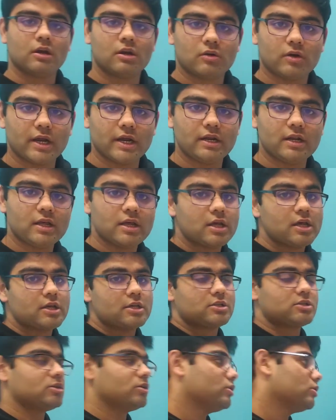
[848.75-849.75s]
Right?
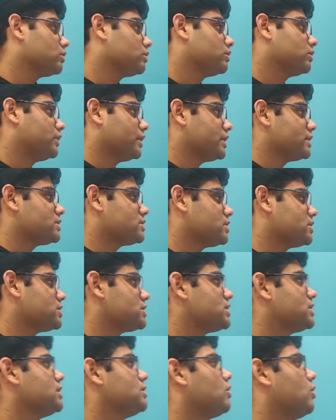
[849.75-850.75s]
So this
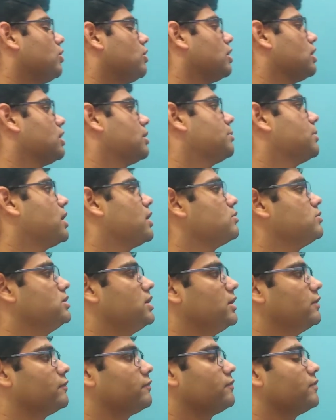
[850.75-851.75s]
is all about
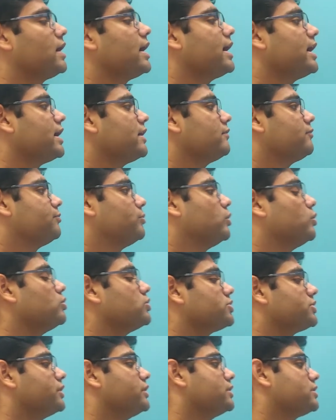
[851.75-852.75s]
day 5,
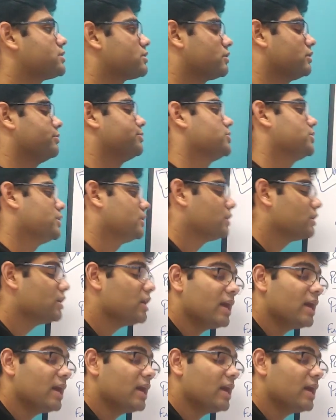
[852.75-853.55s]
post and description.